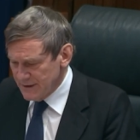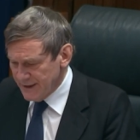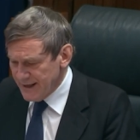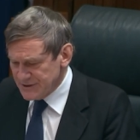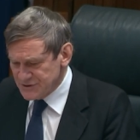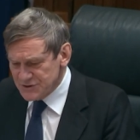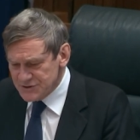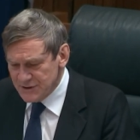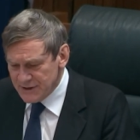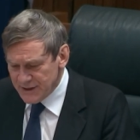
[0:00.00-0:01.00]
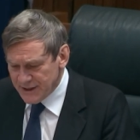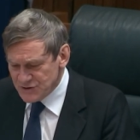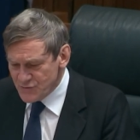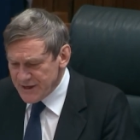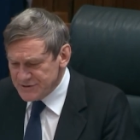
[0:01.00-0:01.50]
In essence,
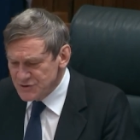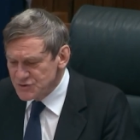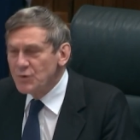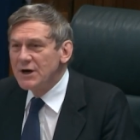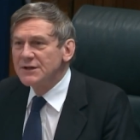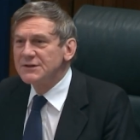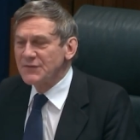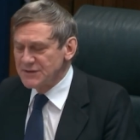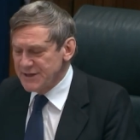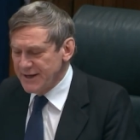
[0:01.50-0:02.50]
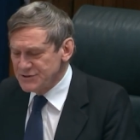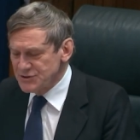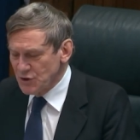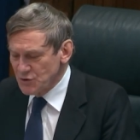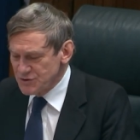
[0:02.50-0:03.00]
his reasons were that the
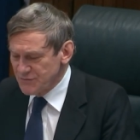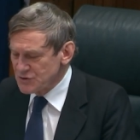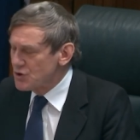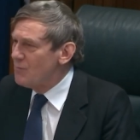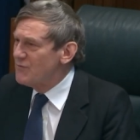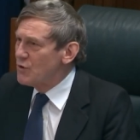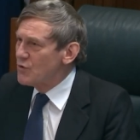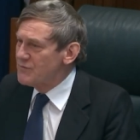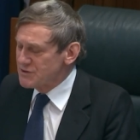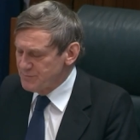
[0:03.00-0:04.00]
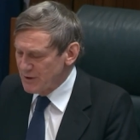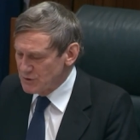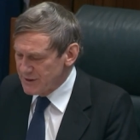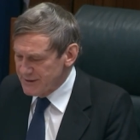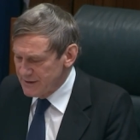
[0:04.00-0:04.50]
Tate's use of the top floor of its
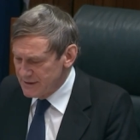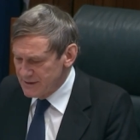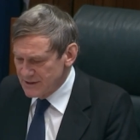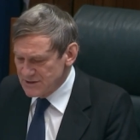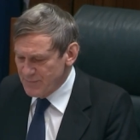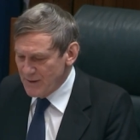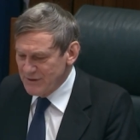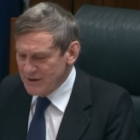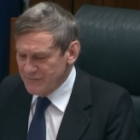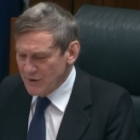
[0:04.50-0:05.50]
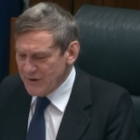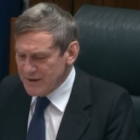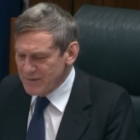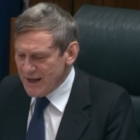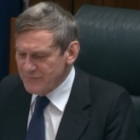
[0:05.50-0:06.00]
building as a public
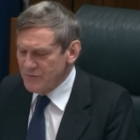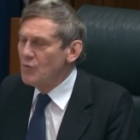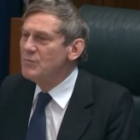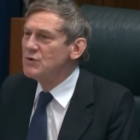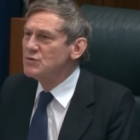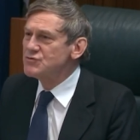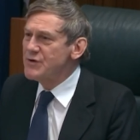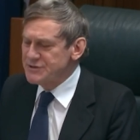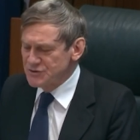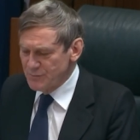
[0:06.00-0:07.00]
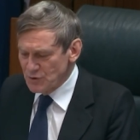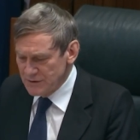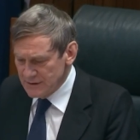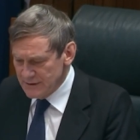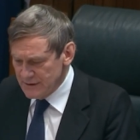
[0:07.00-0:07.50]
viewing platform was reasonable,
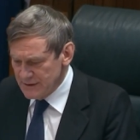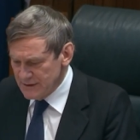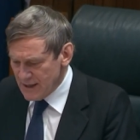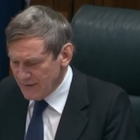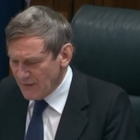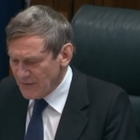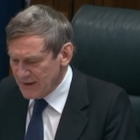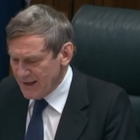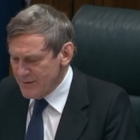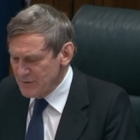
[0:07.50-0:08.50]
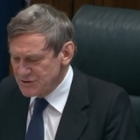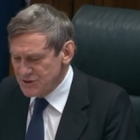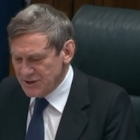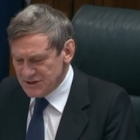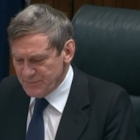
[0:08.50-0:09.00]
and that the claimants
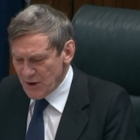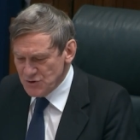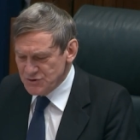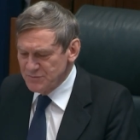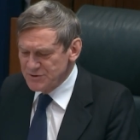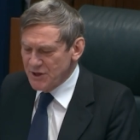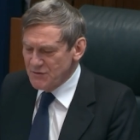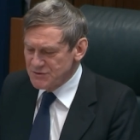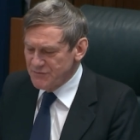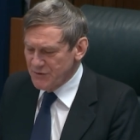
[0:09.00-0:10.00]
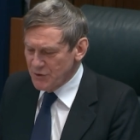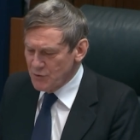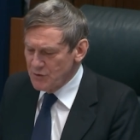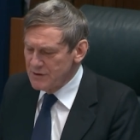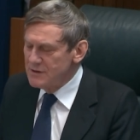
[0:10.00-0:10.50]
had exposed themselves to
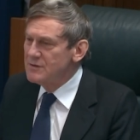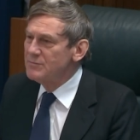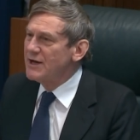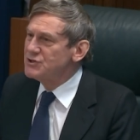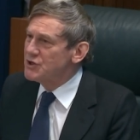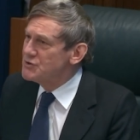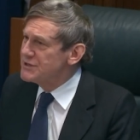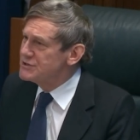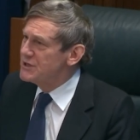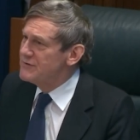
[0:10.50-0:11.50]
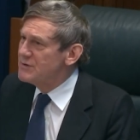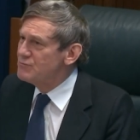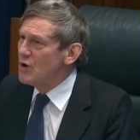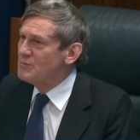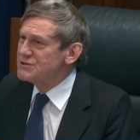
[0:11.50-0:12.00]
view by choosing to live in
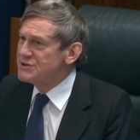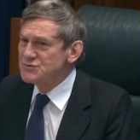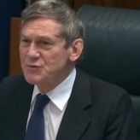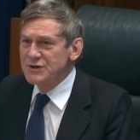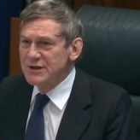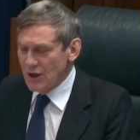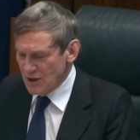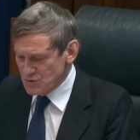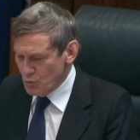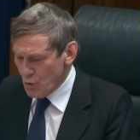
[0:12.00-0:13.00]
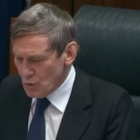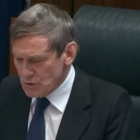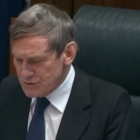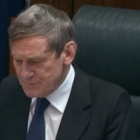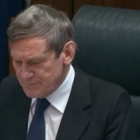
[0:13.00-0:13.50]
properties with glass
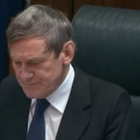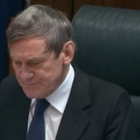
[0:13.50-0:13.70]
walls.